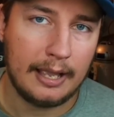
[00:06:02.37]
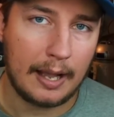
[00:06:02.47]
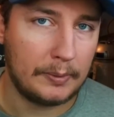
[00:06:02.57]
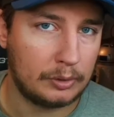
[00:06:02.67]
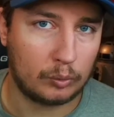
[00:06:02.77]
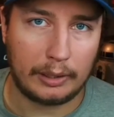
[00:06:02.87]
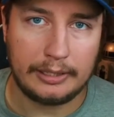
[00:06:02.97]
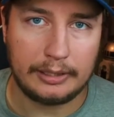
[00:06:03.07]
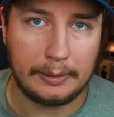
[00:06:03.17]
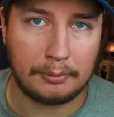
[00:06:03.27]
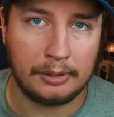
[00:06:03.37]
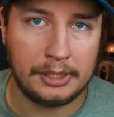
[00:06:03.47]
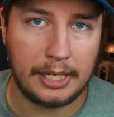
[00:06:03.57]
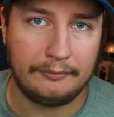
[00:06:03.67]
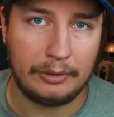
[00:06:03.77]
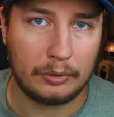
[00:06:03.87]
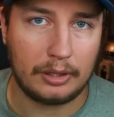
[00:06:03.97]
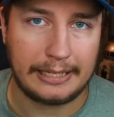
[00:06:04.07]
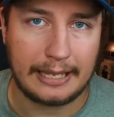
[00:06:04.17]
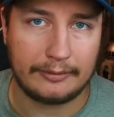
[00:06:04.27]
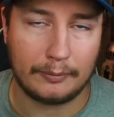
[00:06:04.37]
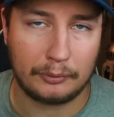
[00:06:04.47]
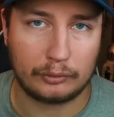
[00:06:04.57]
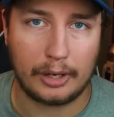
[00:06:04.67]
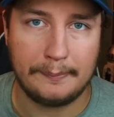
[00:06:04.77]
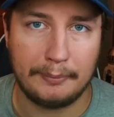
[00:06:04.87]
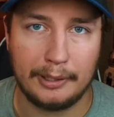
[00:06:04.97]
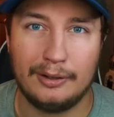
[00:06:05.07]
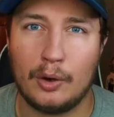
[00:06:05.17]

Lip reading: I greatly appreciate if you would click that subscribe button.